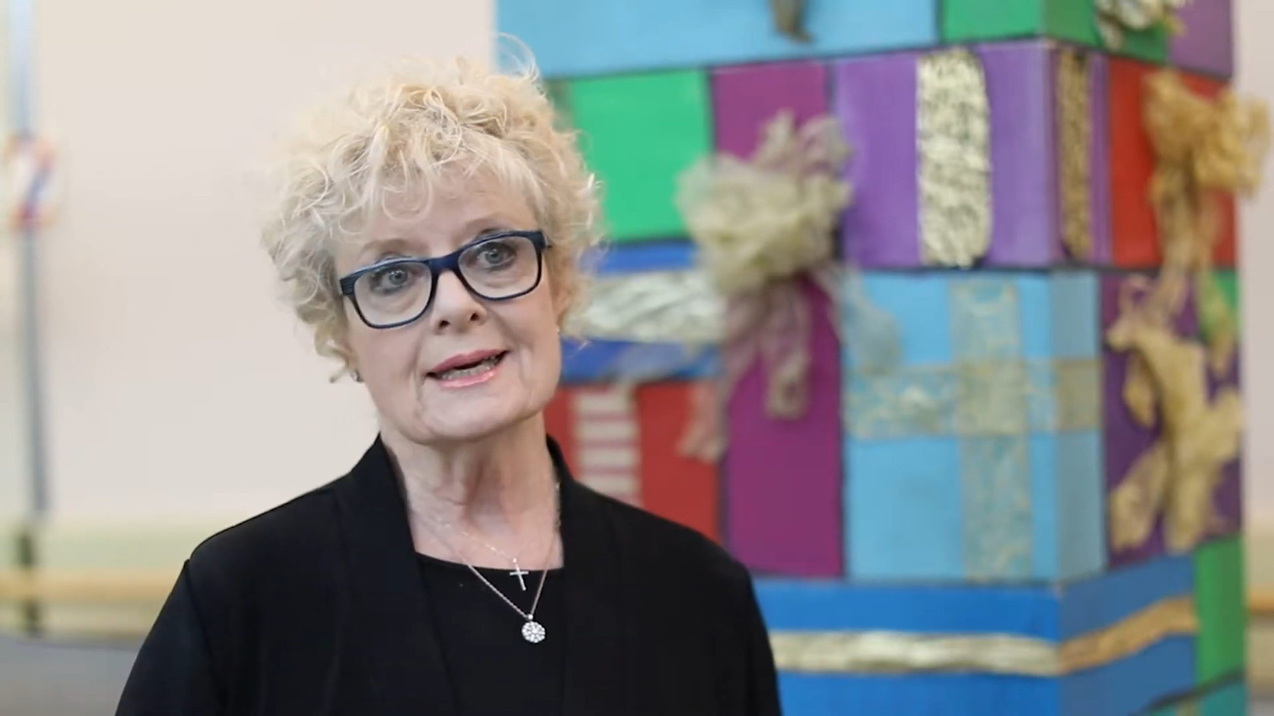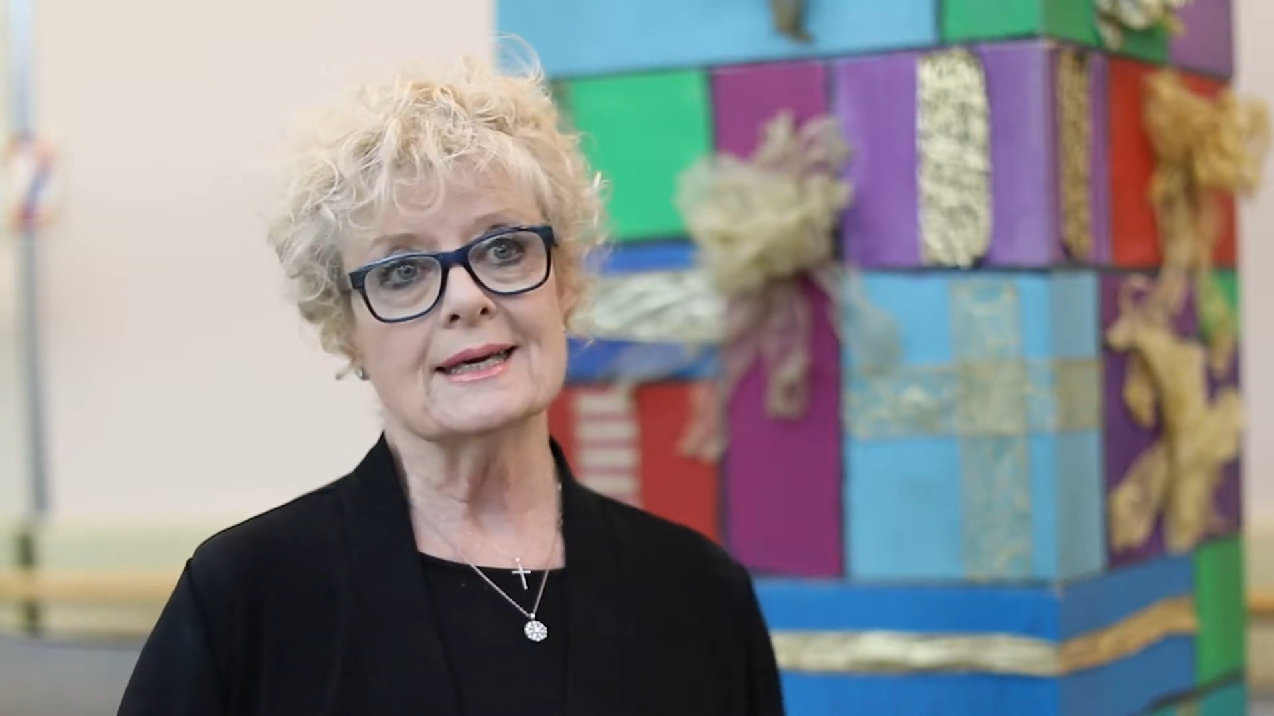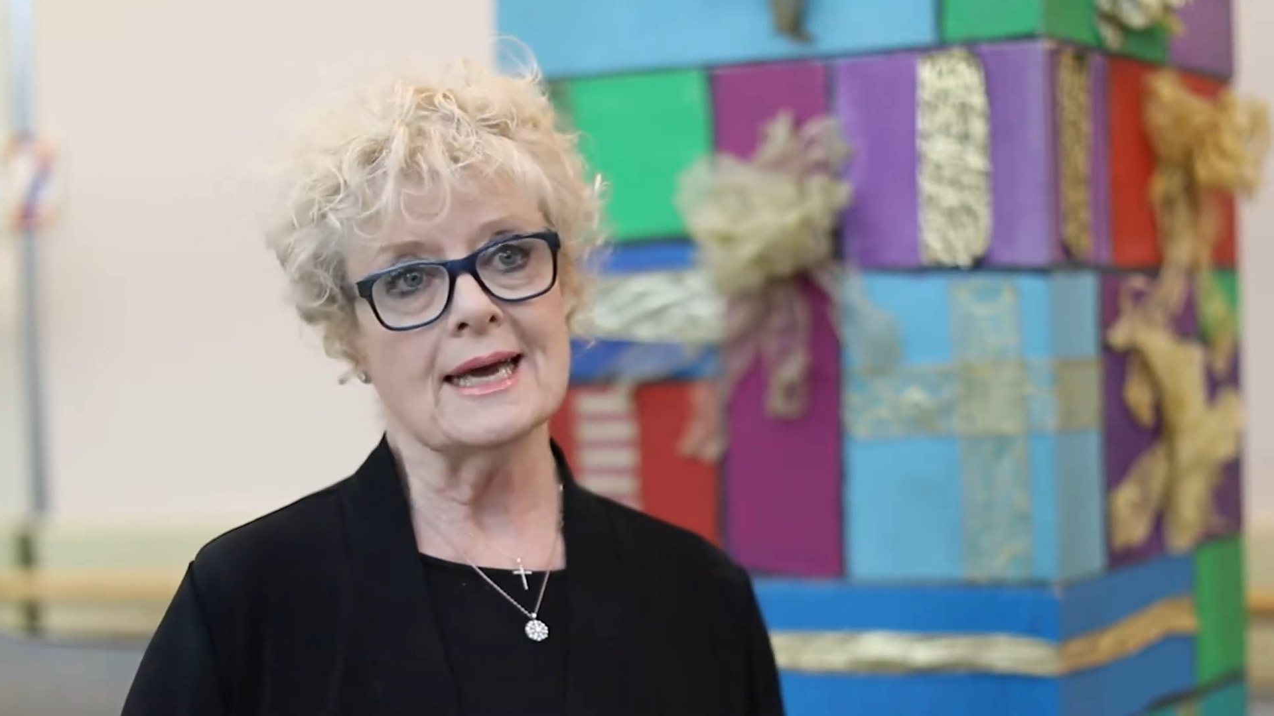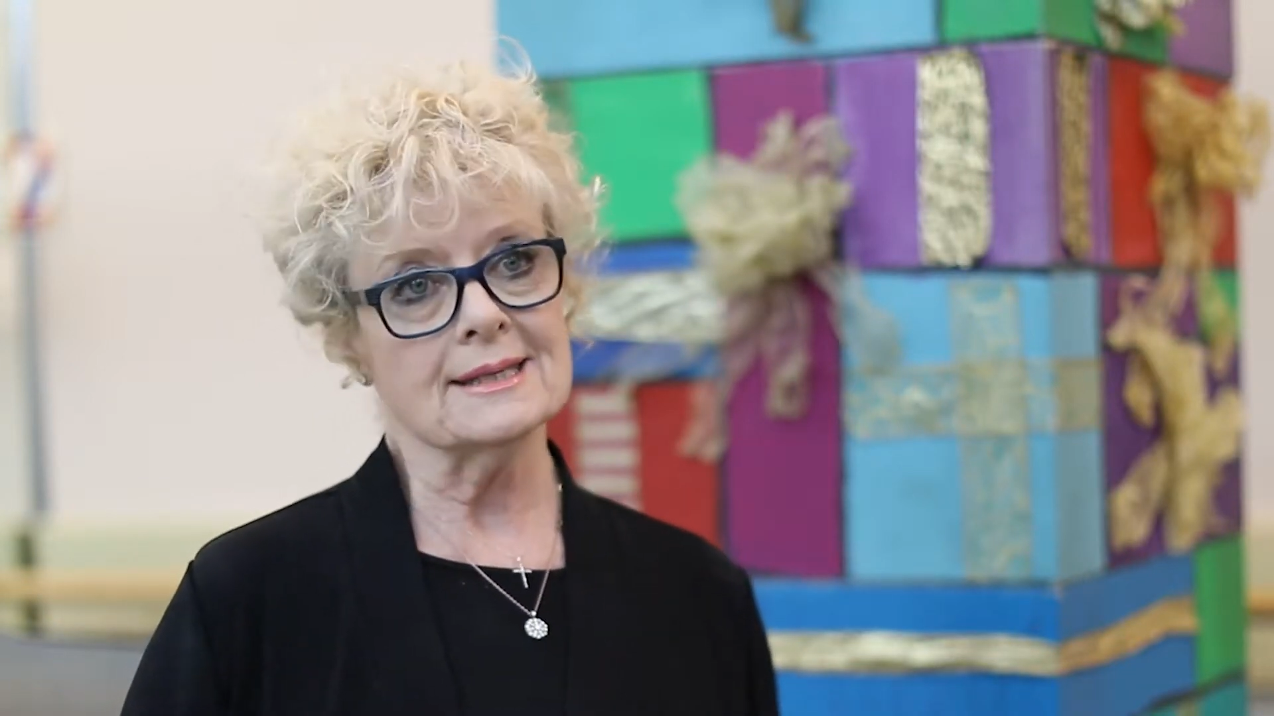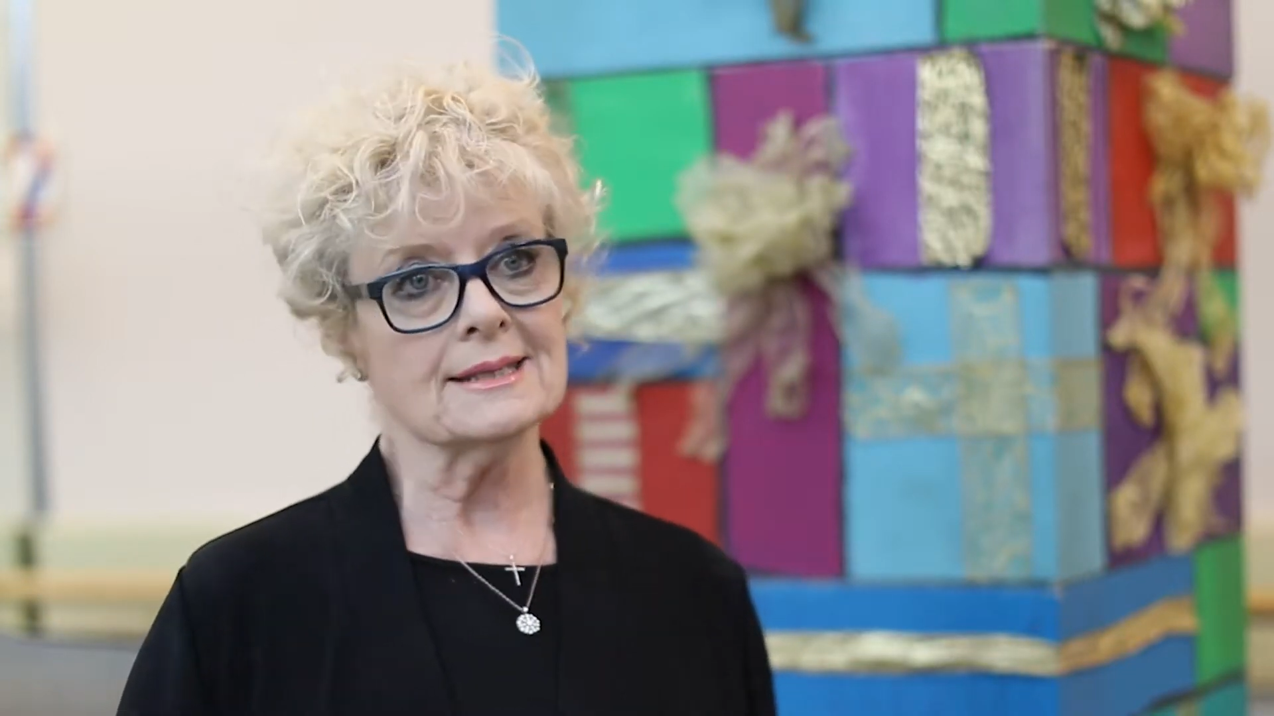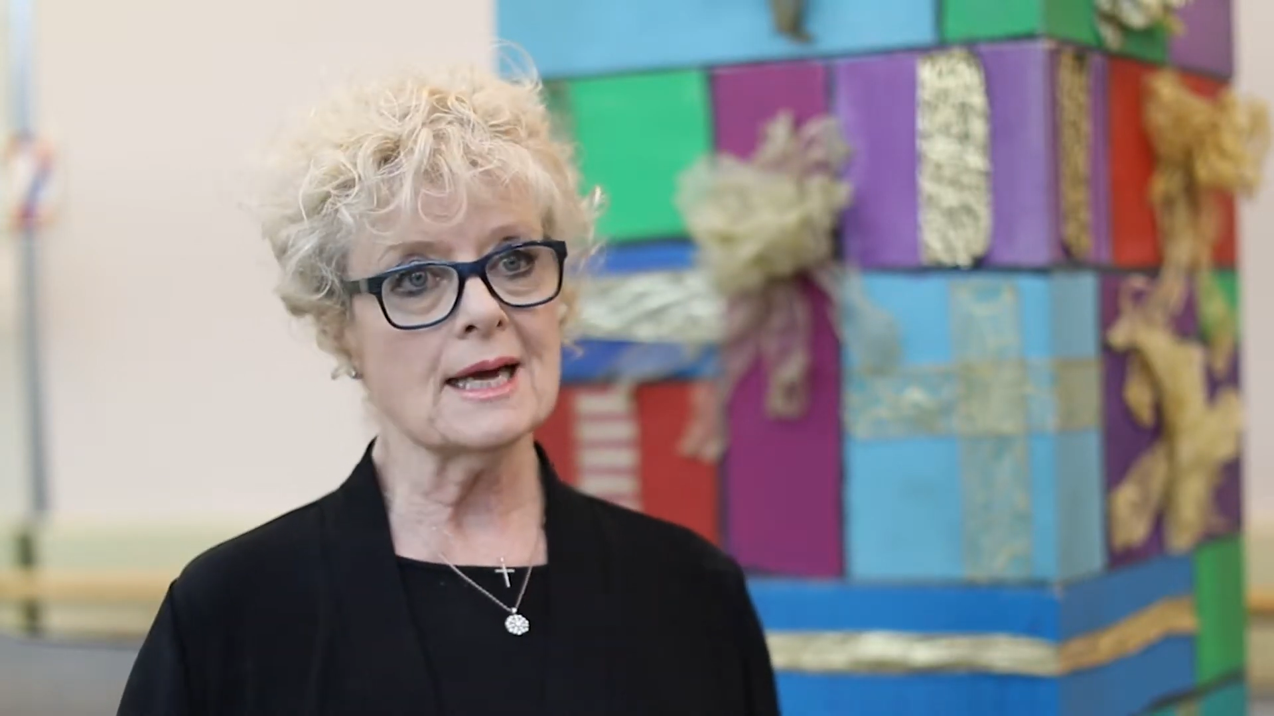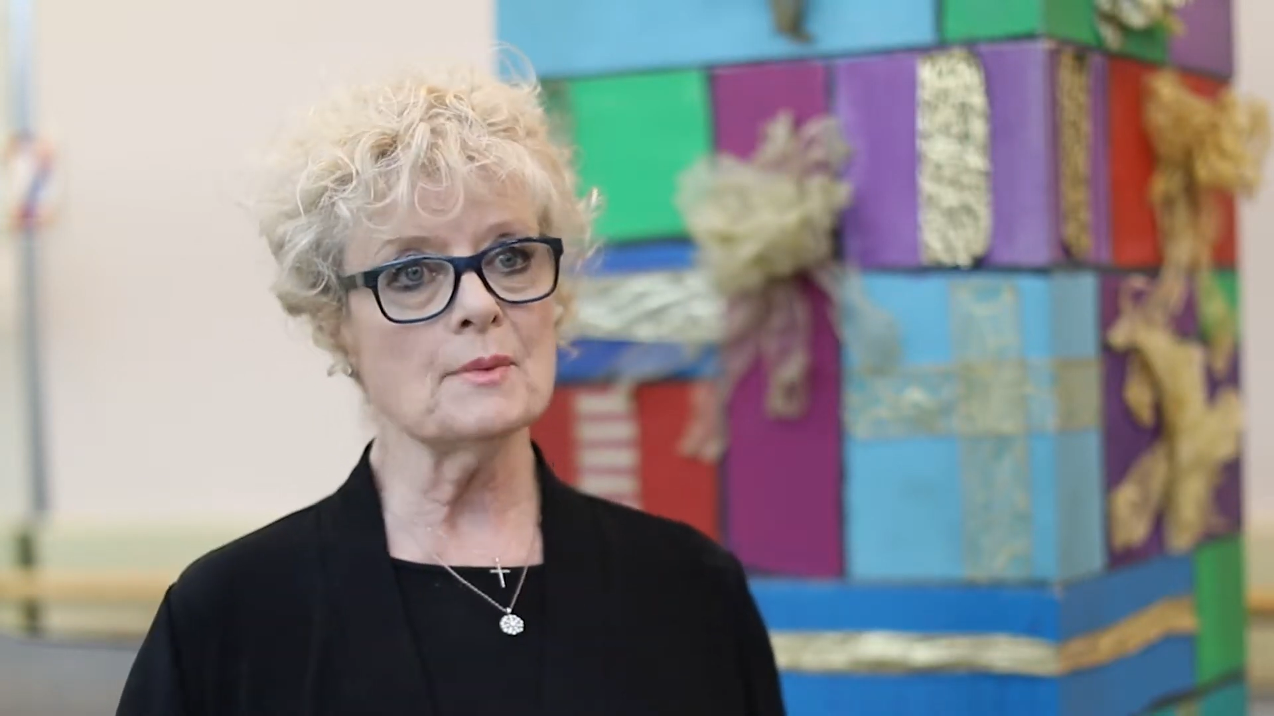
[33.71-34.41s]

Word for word: a guest